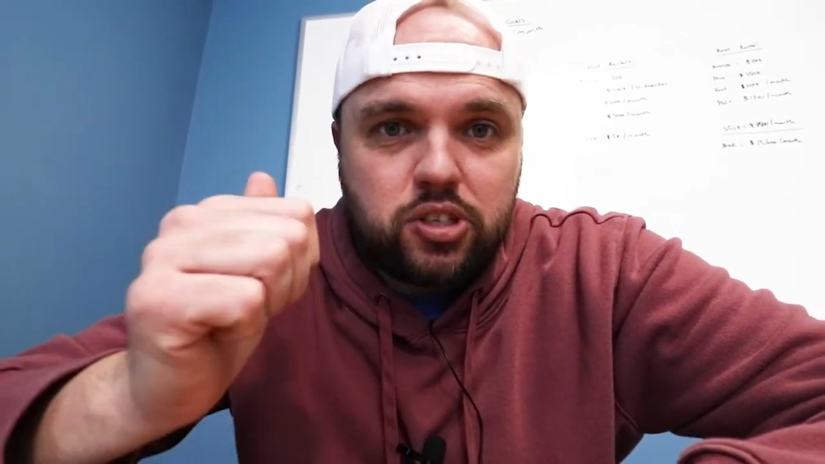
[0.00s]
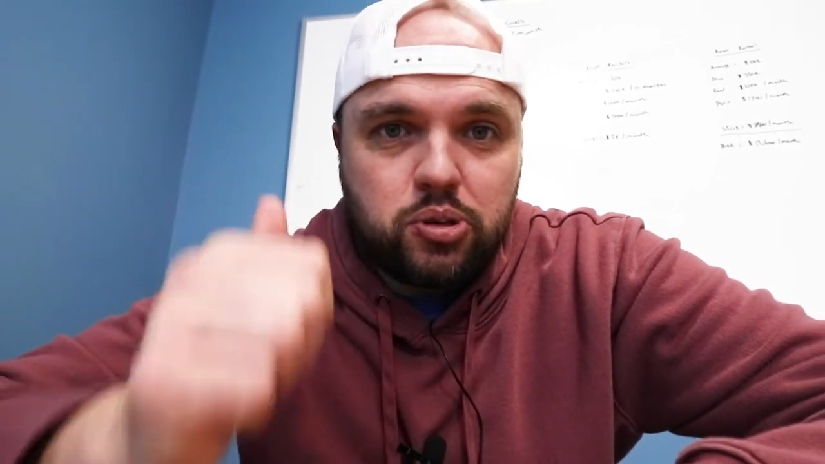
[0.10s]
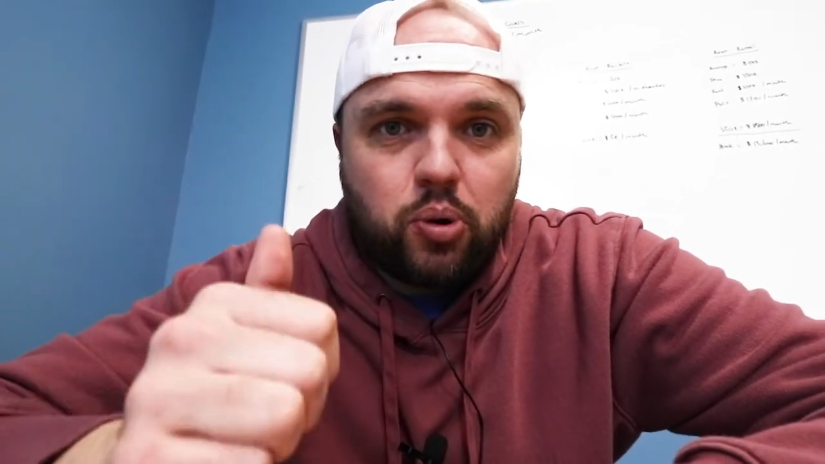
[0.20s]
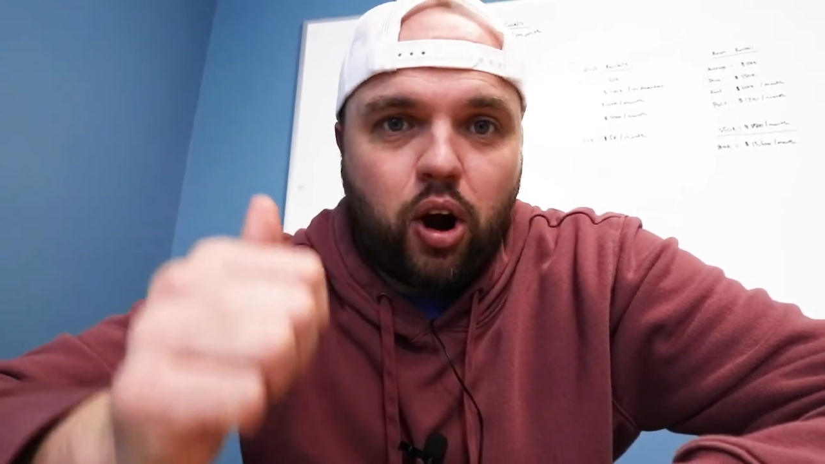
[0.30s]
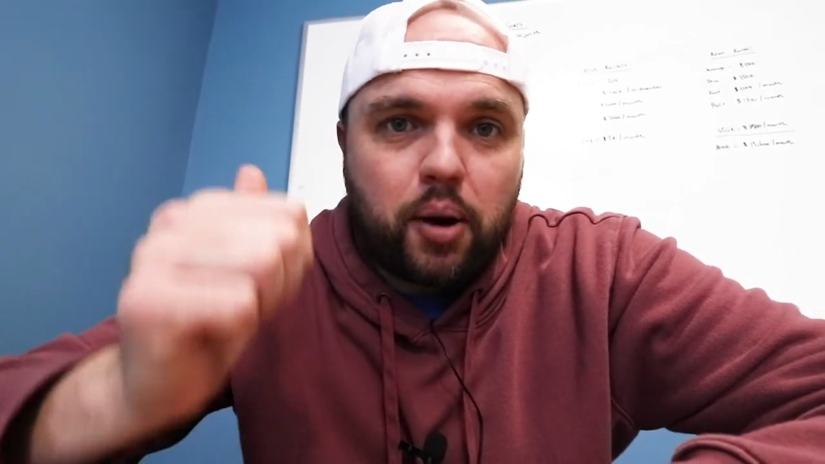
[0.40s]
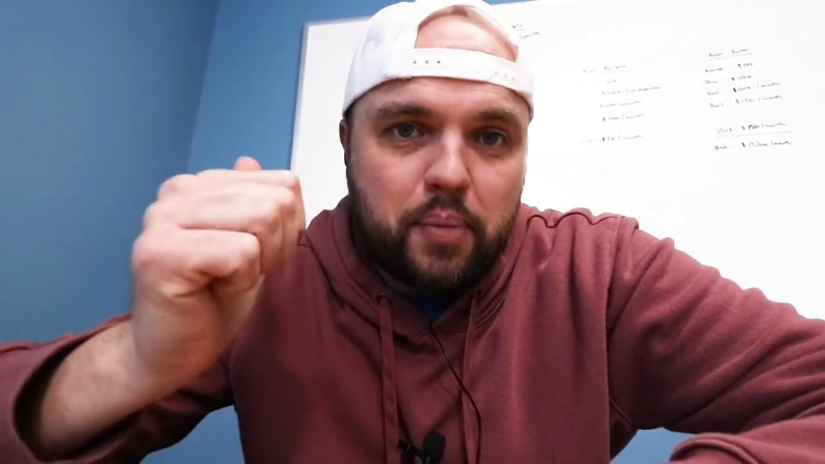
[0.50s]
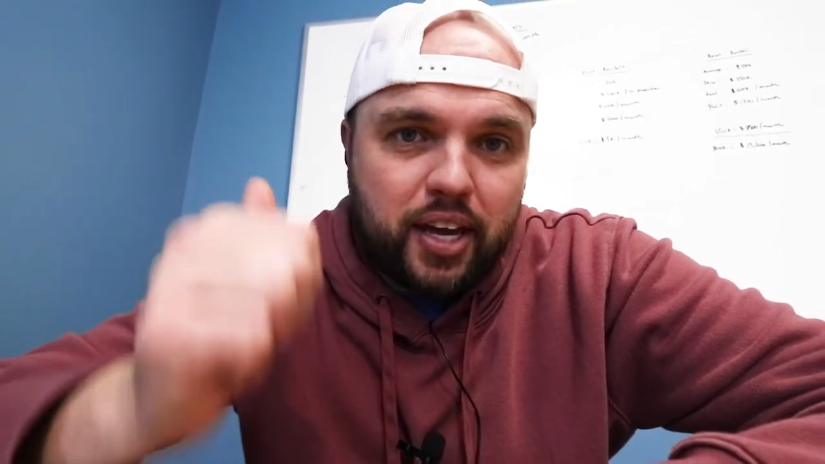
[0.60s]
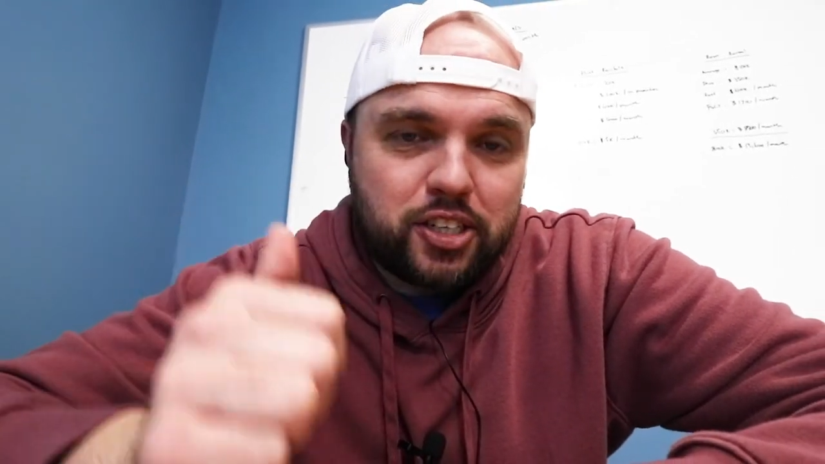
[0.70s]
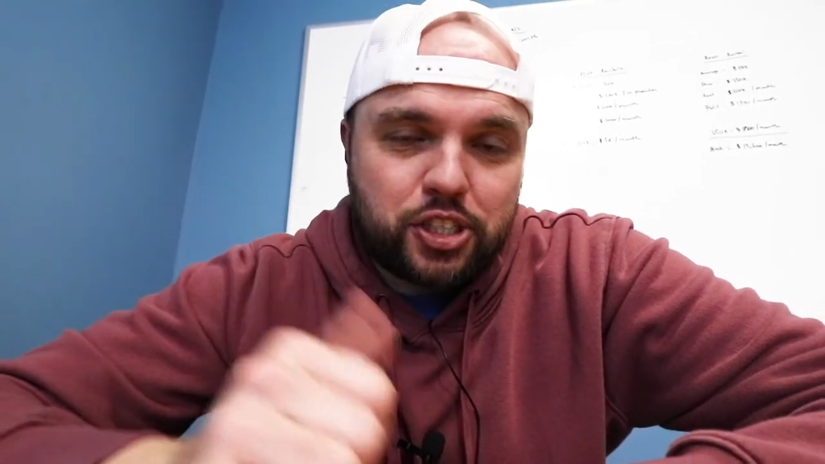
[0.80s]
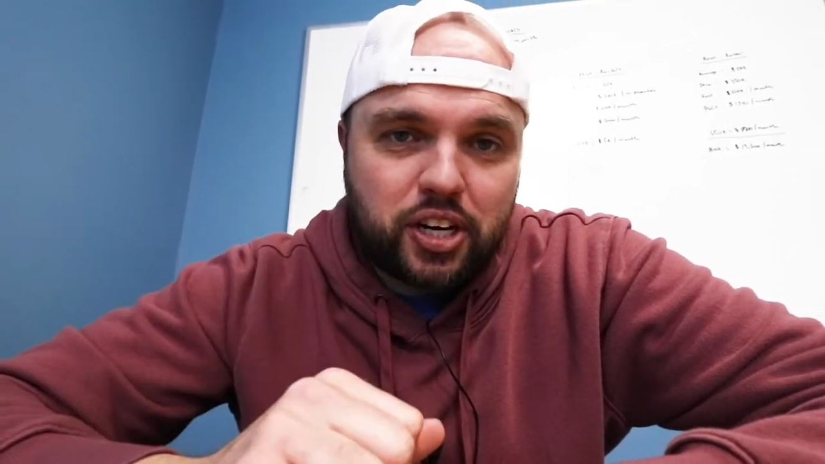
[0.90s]
to our
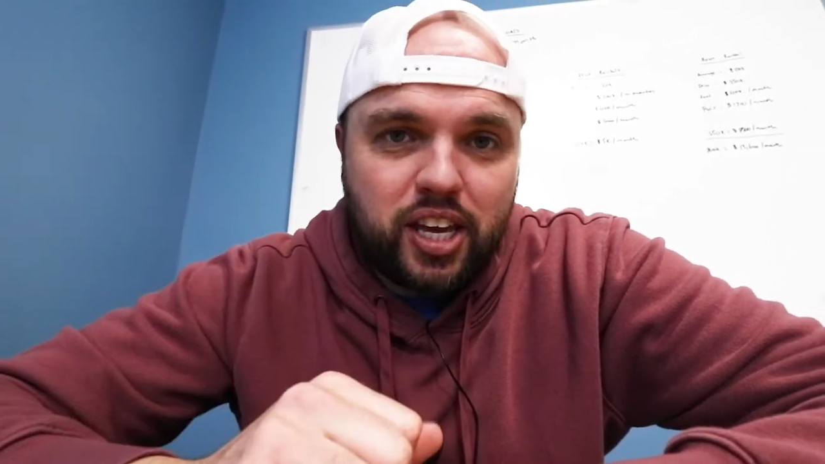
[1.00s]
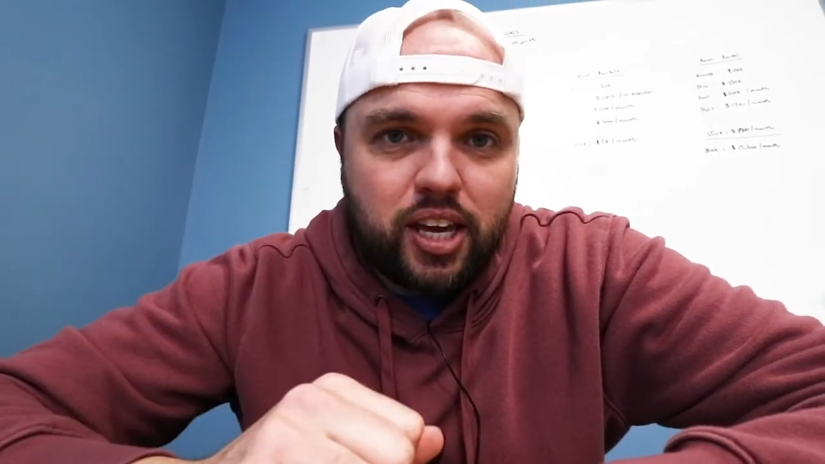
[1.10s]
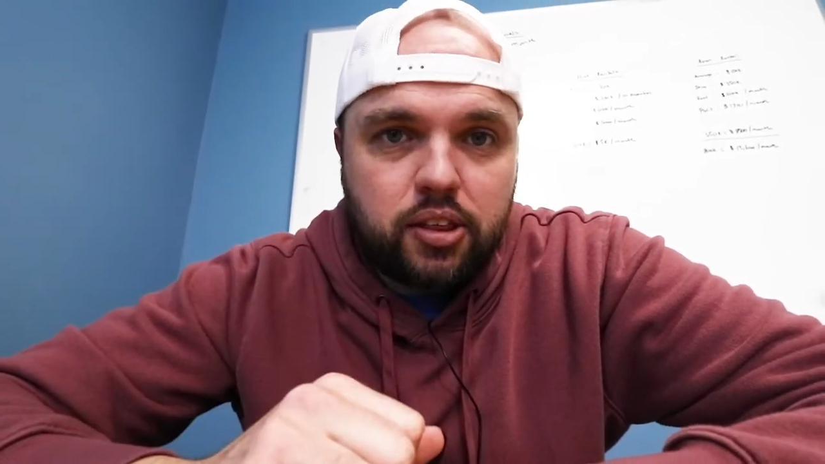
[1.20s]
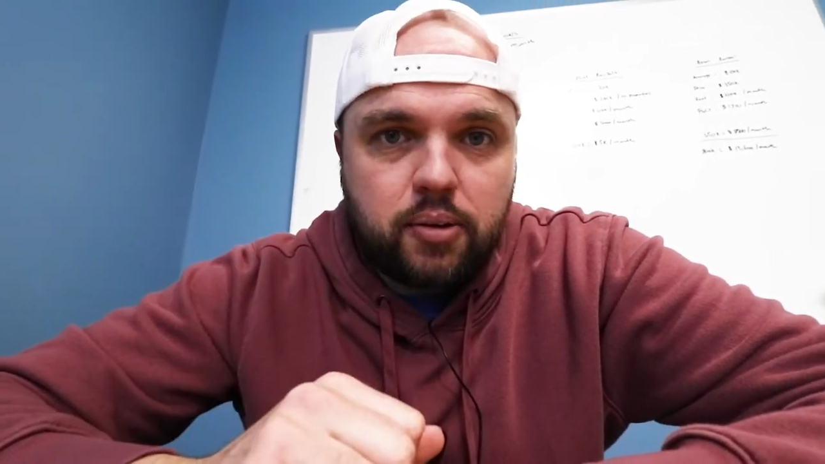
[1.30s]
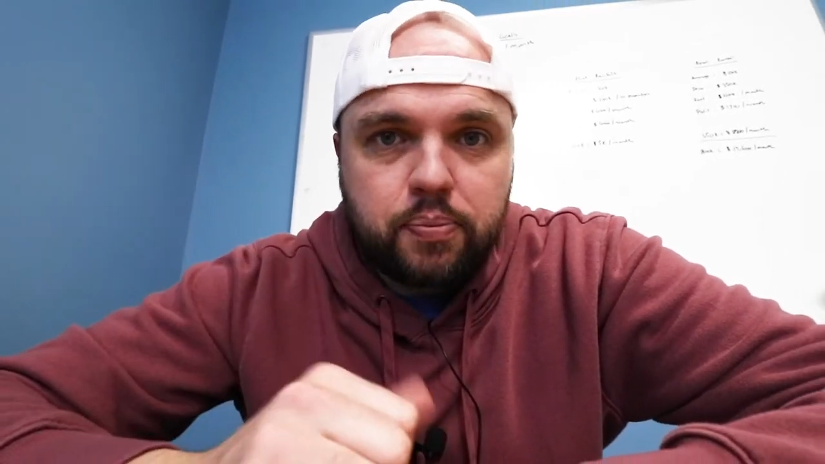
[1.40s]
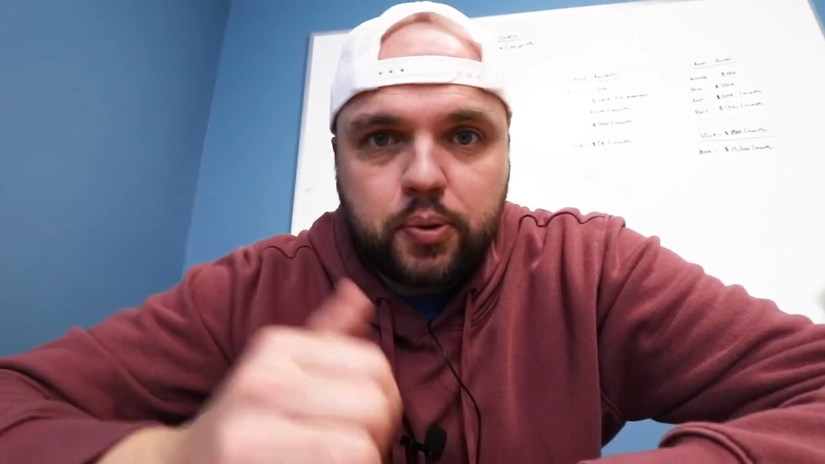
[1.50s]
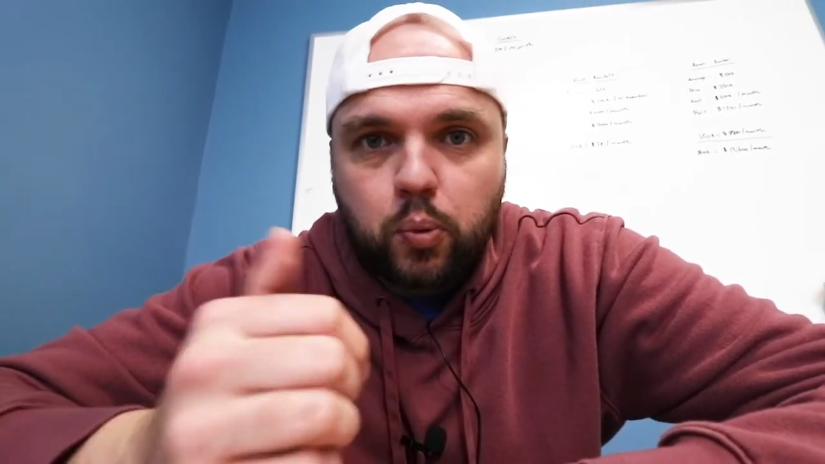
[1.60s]
manager, Keith,